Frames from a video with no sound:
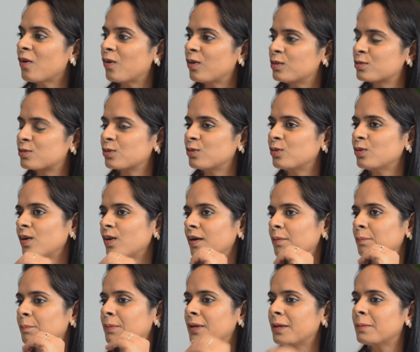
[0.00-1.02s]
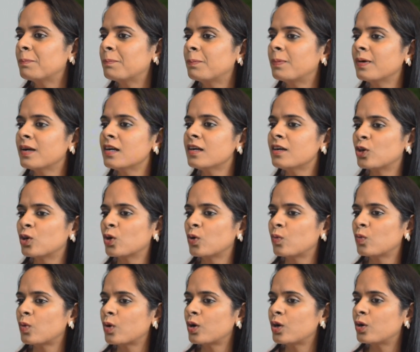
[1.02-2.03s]
also, people
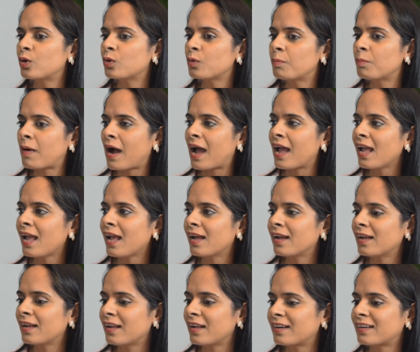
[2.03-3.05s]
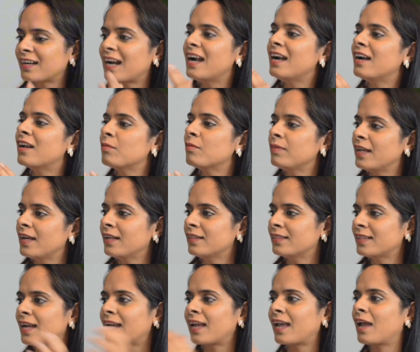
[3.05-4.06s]
don't want to buy randomly.
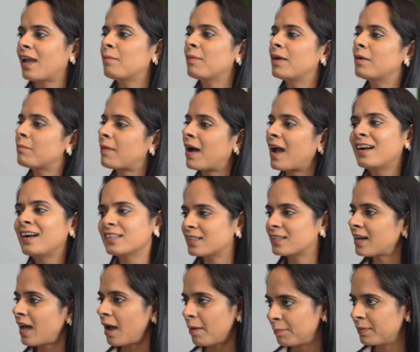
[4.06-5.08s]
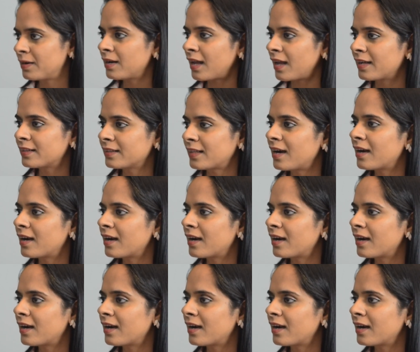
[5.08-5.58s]
They came and buy. It doesn't happen like that.